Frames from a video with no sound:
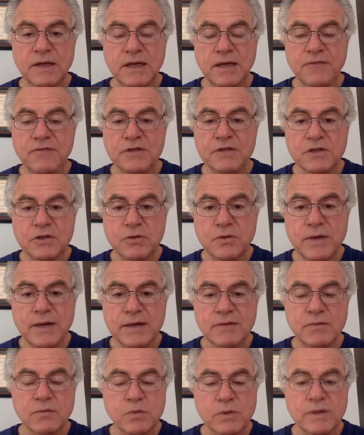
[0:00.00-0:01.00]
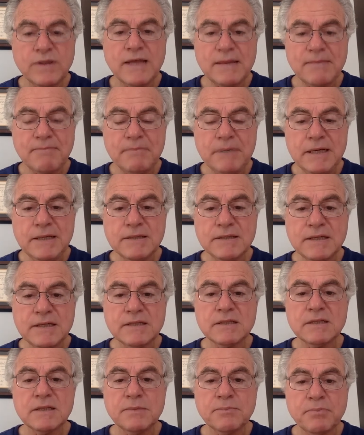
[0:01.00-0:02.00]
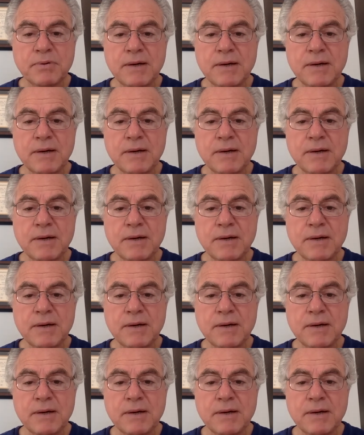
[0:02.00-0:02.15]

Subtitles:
If it's correct, what that means is the